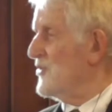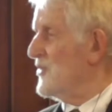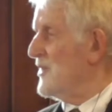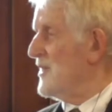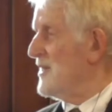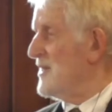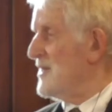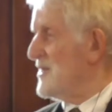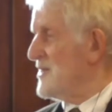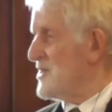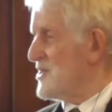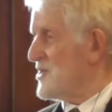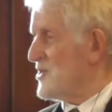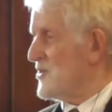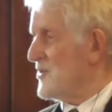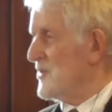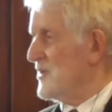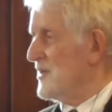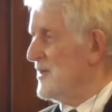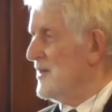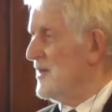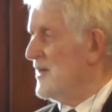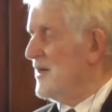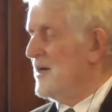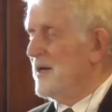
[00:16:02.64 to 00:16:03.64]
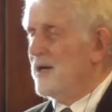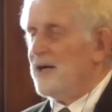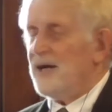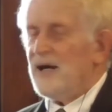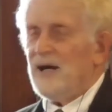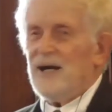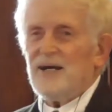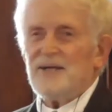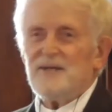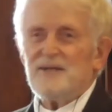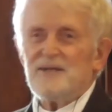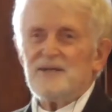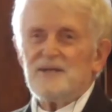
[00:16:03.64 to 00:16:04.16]
their history.
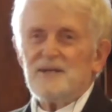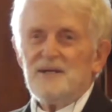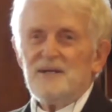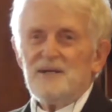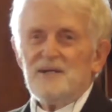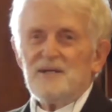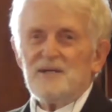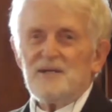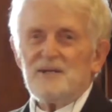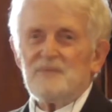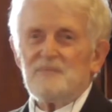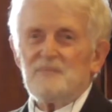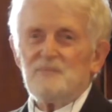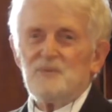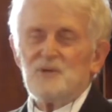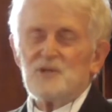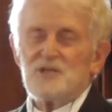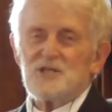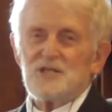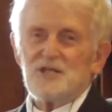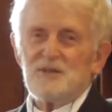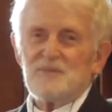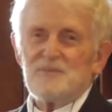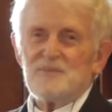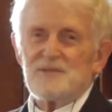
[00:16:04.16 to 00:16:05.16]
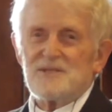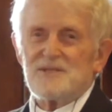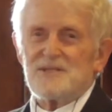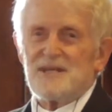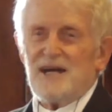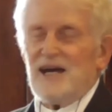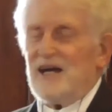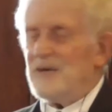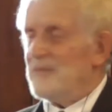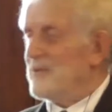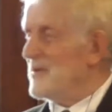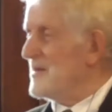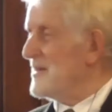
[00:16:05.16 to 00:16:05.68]
And Muslims
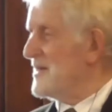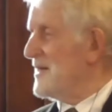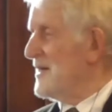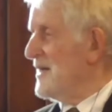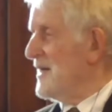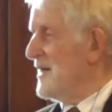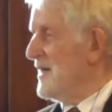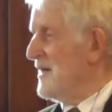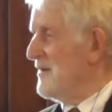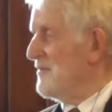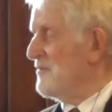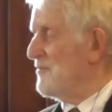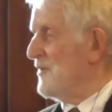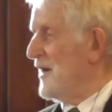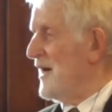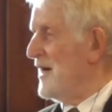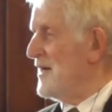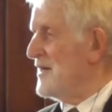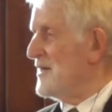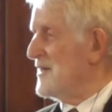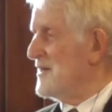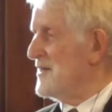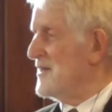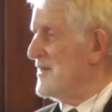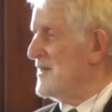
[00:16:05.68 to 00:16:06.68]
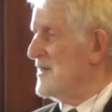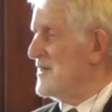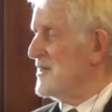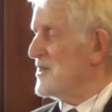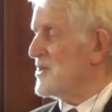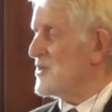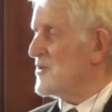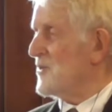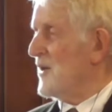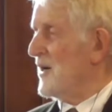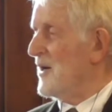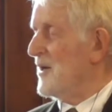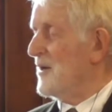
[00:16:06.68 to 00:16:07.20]
came and invaded
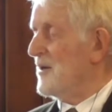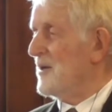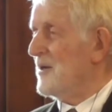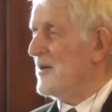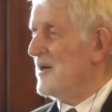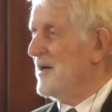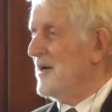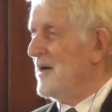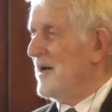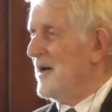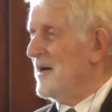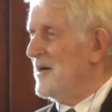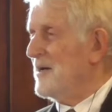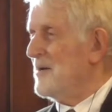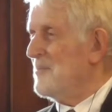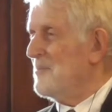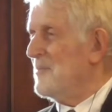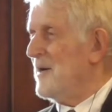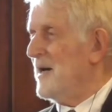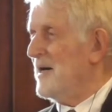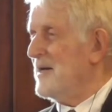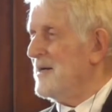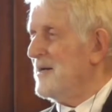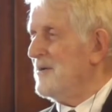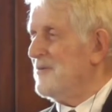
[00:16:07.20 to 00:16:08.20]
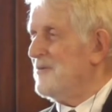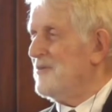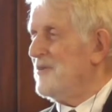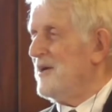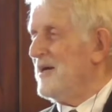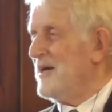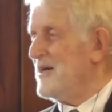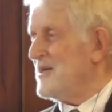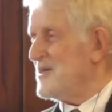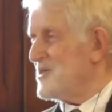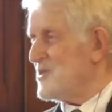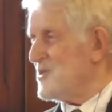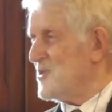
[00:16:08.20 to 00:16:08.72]
Israel, and it made it
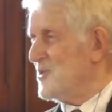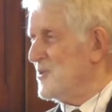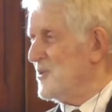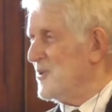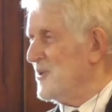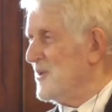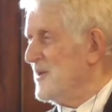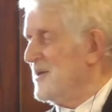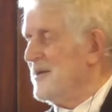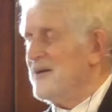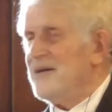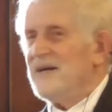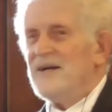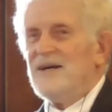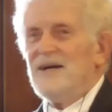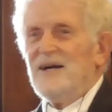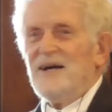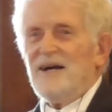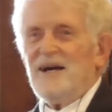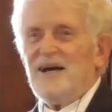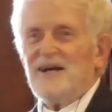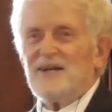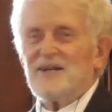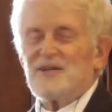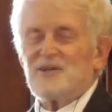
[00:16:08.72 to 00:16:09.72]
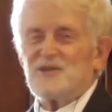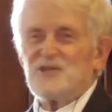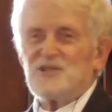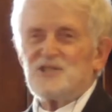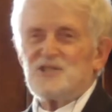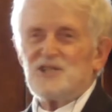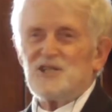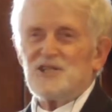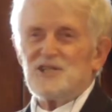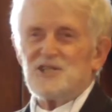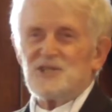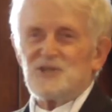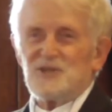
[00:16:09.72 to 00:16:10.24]
their story. And
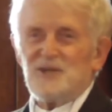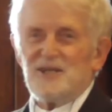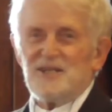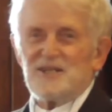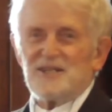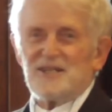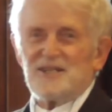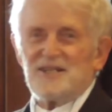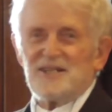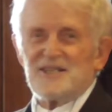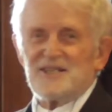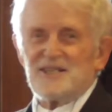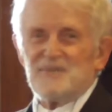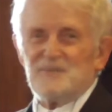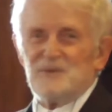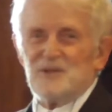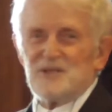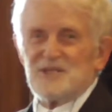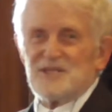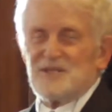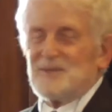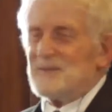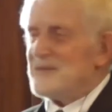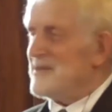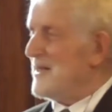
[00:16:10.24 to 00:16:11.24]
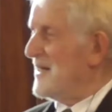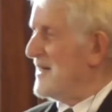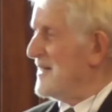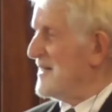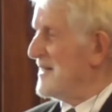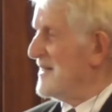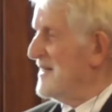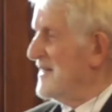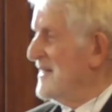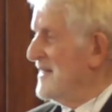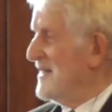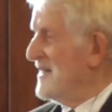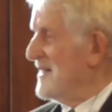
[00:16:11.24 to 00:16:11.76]
Christians tried to kick the Muslims
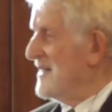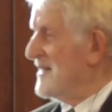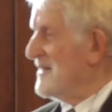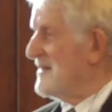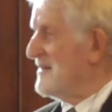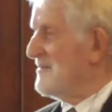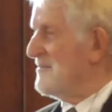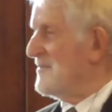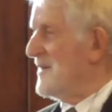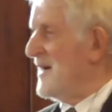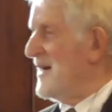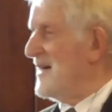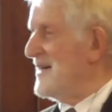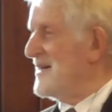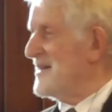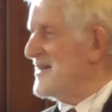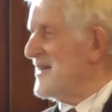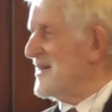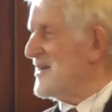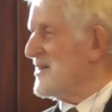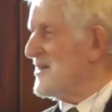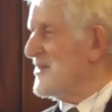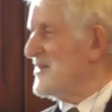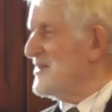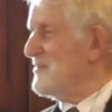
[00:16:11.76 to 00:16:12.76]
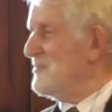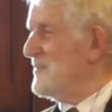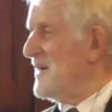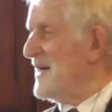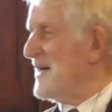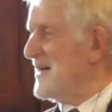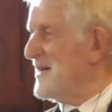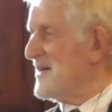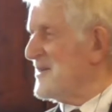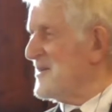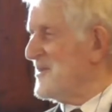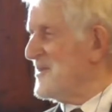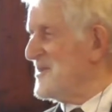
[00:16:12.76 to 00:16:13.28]
out and make
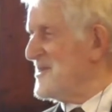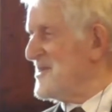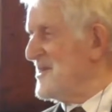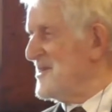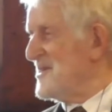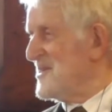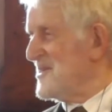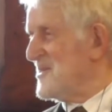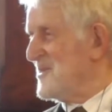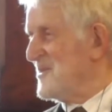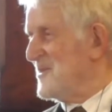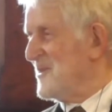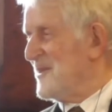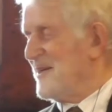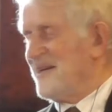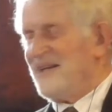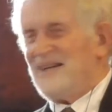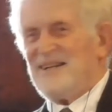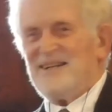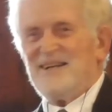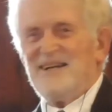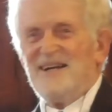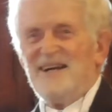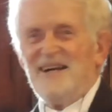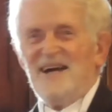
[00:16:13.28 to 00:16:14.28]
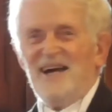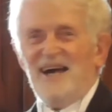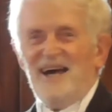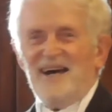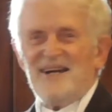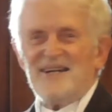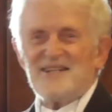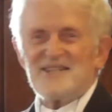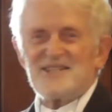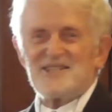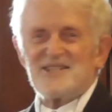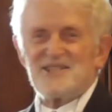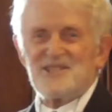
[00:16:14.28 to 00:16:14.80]
it a Christian story again.
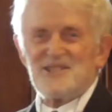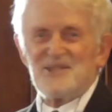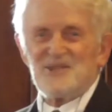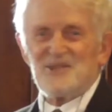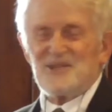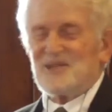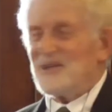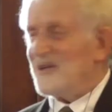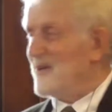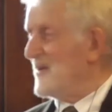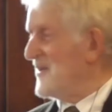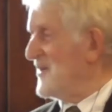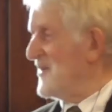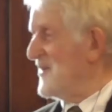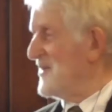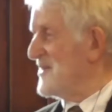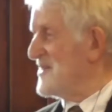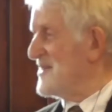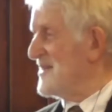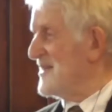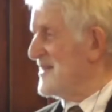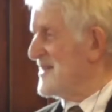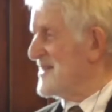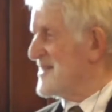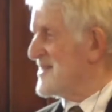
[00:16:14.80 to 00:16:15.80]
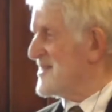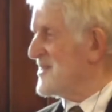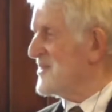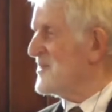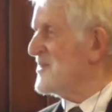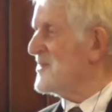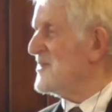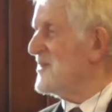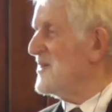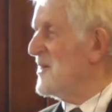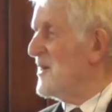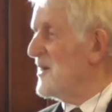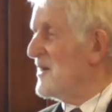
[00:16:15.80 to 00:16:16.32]
And it's still going on, isn't it? It's
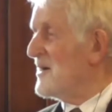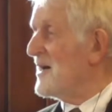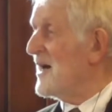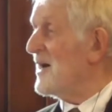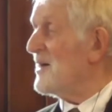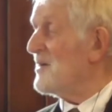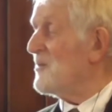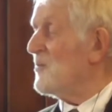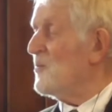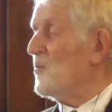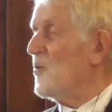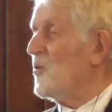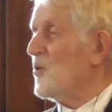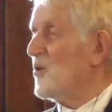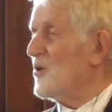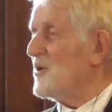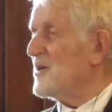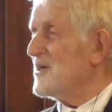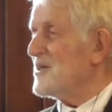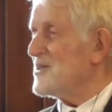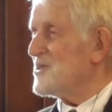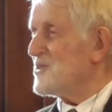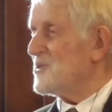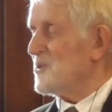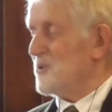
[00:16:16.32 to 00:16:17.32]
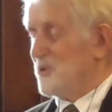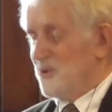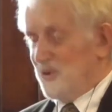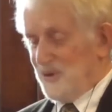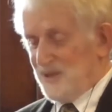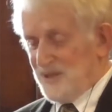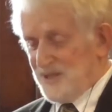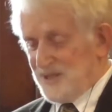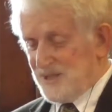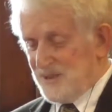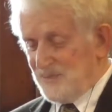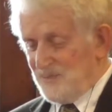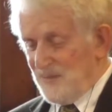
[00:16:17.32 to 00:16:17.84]
still warring
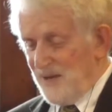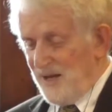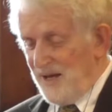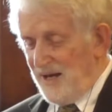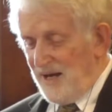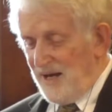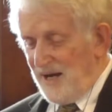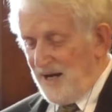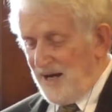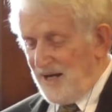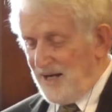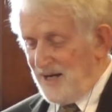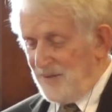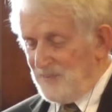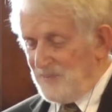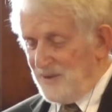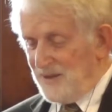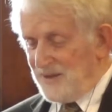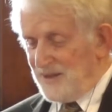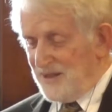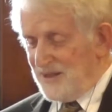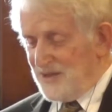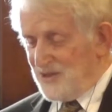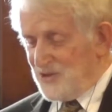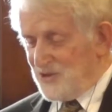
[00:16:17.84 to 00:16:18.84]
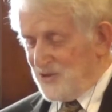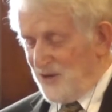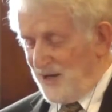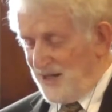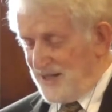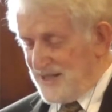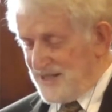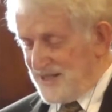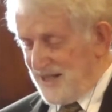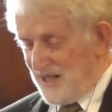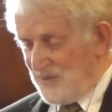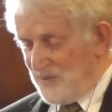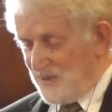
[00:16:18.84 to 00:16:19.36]
stories. And I'm not going to try
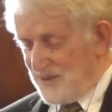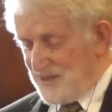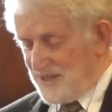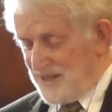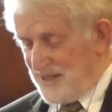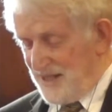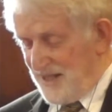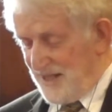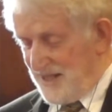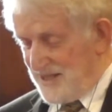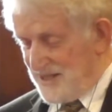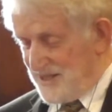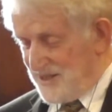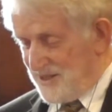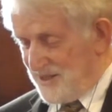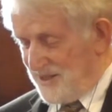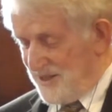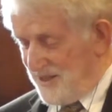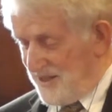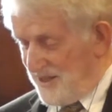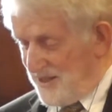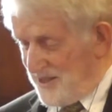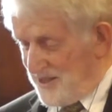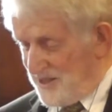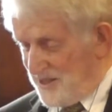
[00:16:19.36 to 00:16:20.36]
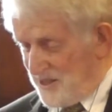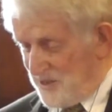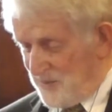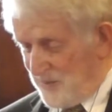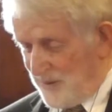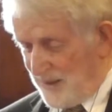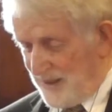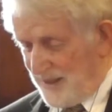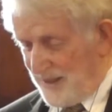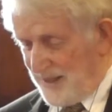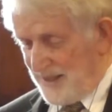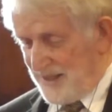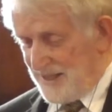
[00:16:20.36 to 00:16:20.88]
and say what's the answer to the
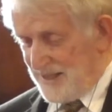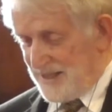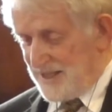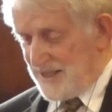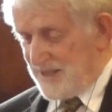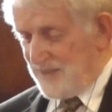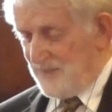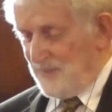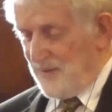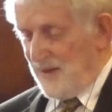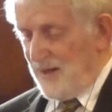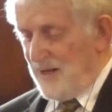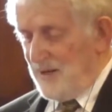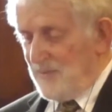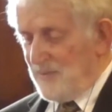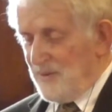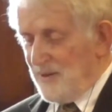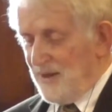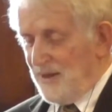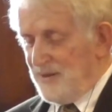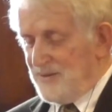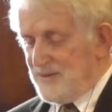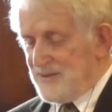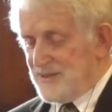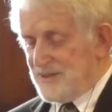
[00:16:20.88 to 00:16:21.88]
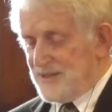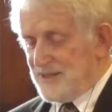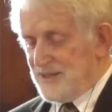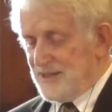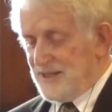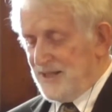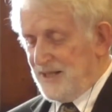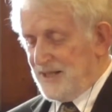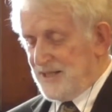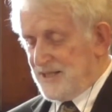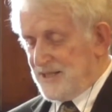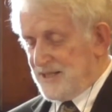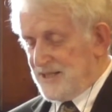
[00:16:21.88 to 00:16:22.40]
Middle East, but I'd
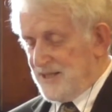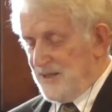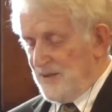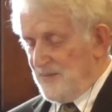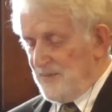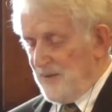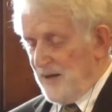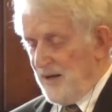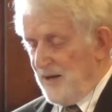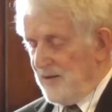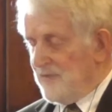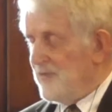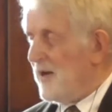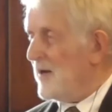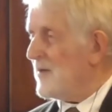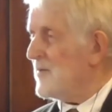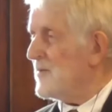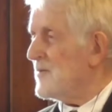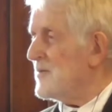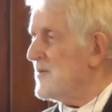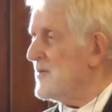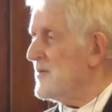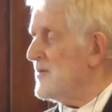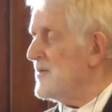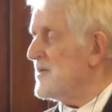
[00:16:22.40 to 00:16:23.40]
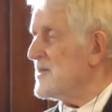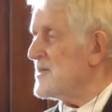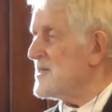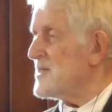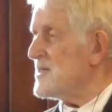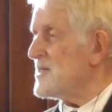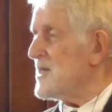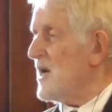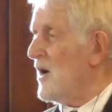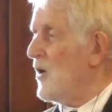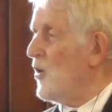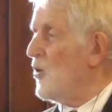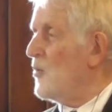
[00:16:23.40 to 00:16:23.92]
suggest that this
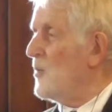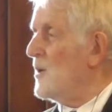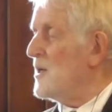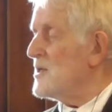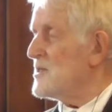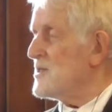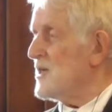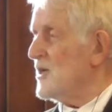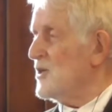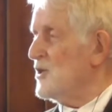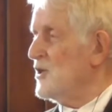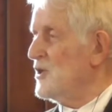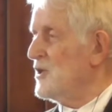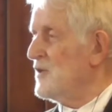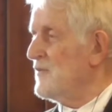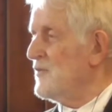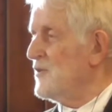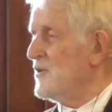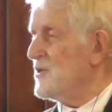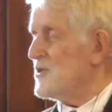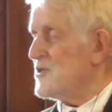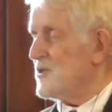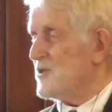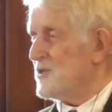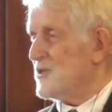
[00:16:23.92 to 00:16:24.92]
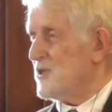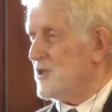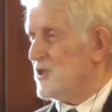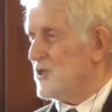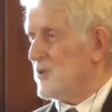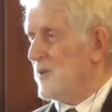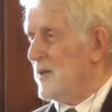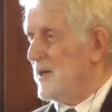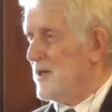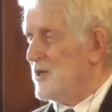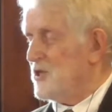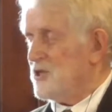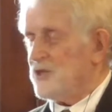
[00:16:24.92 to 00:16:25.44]
is almost a universal
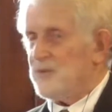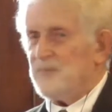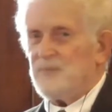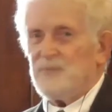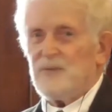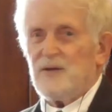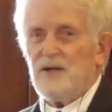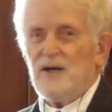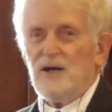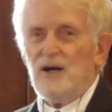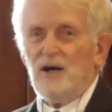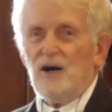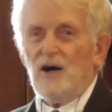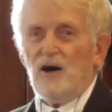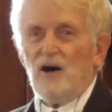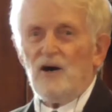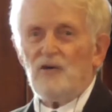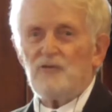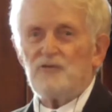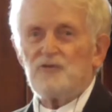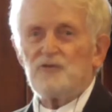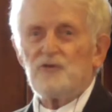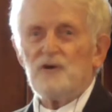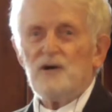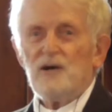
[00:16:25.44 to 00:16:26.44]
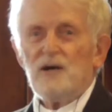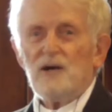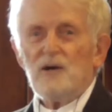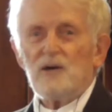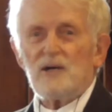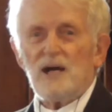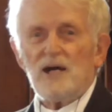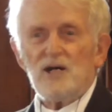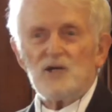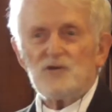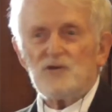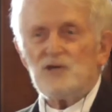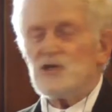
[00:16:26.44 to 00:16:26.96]
situation of
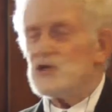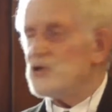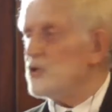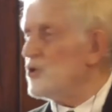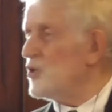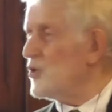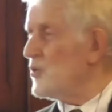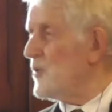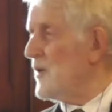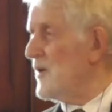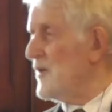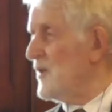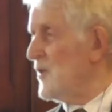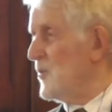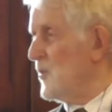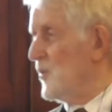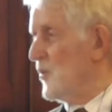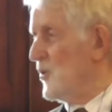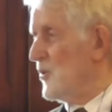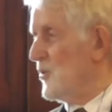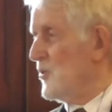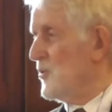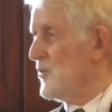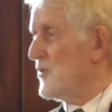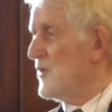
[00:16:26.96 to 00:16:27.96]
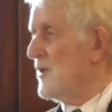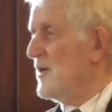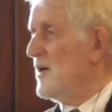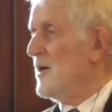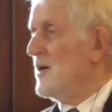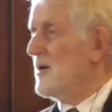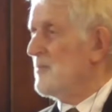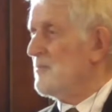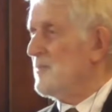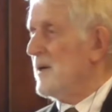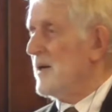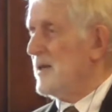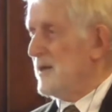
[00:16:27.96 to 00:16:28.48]
countries all around the world
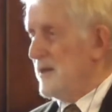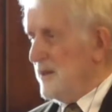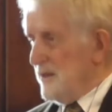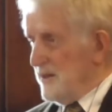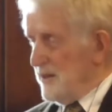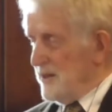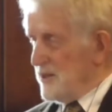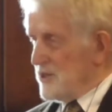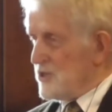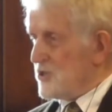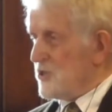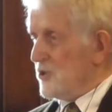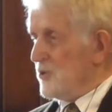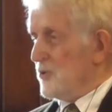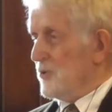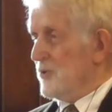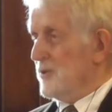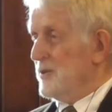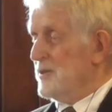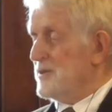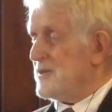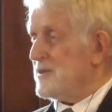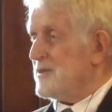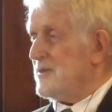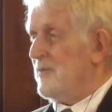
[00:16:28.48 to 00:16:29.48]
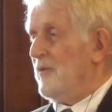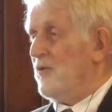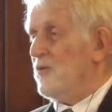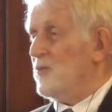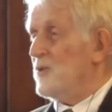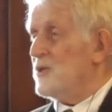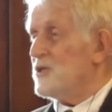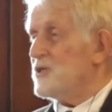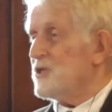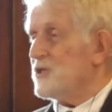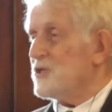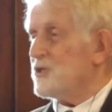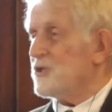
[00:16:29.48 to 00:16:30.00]
making their stories, some of
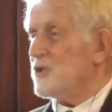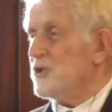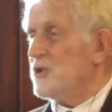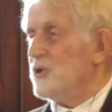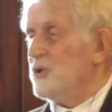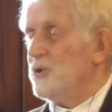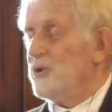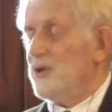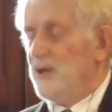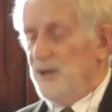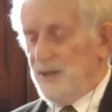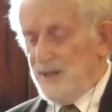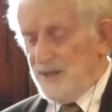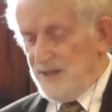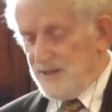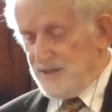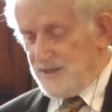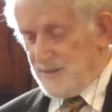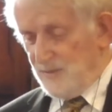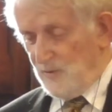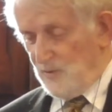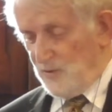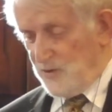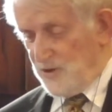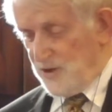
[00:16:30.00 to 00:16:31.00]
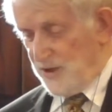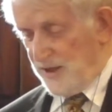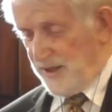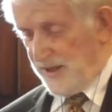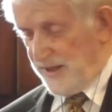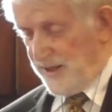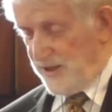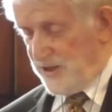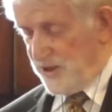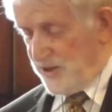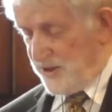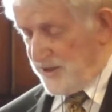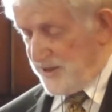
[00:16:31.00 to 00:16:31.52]
which are true and some of which are
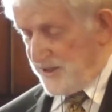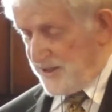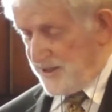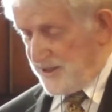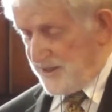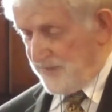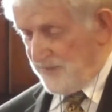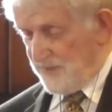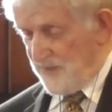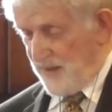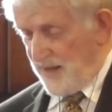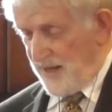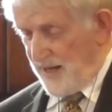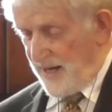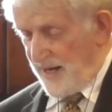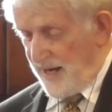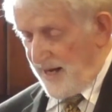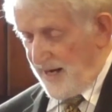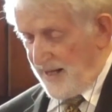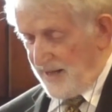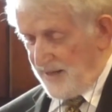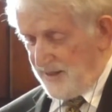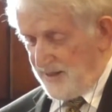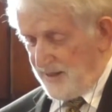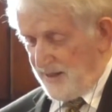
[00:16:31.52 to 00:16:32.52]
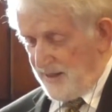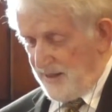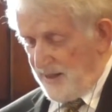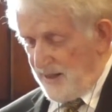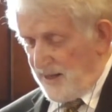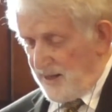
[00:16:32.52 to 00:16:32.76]
legends, and